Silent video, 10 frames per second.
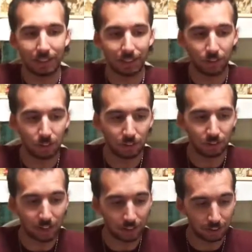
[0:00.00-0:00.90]
there, to the
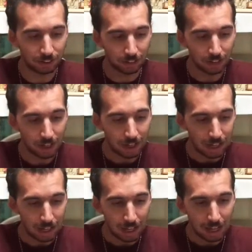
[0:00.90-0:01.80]
senator,
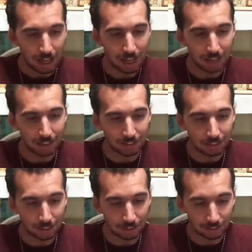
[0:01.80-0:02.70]
and
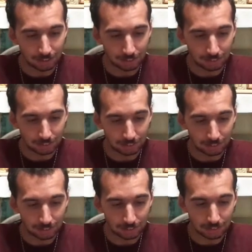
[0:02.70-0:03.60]
uh,
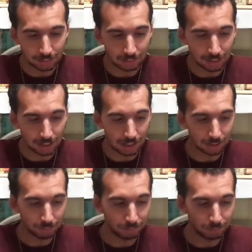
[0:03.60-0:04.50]
he's,
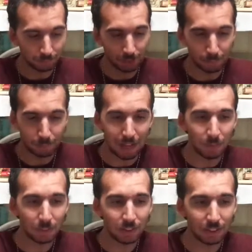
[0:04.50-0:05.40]
uh, and
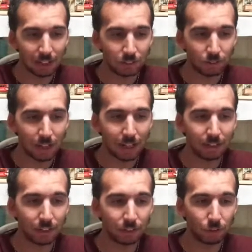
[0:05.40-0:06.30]
Batwin's like
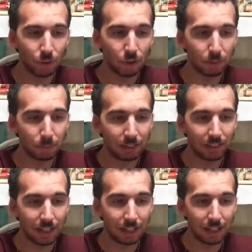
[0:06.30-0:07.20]
trying to talk, but
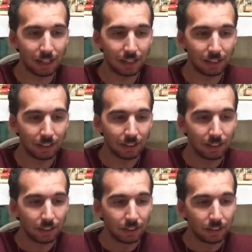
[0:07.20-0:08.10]
then uh,
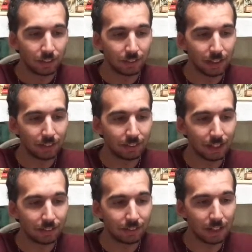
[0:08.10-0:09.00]
the Senate's
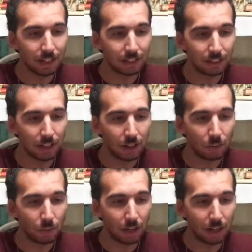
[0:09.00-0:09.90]
like saying, you
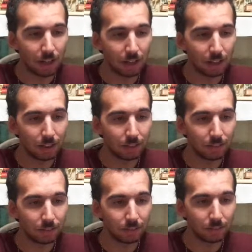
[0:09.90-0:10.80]
know, uh,
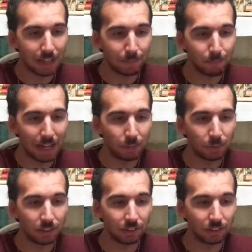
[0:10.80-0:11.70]
that
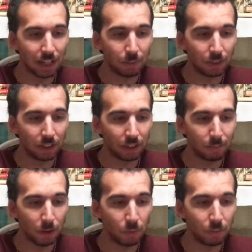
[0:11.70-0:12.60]
Batwin does not want to
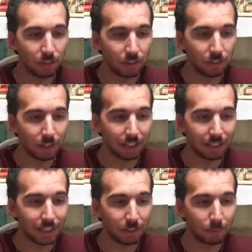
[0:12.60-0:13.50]
come home with you. Like
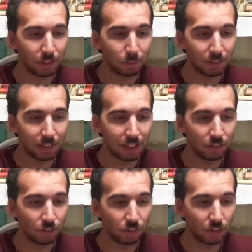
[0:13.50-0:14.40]
he has much
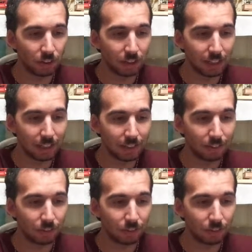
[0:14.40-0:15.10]
potential and he's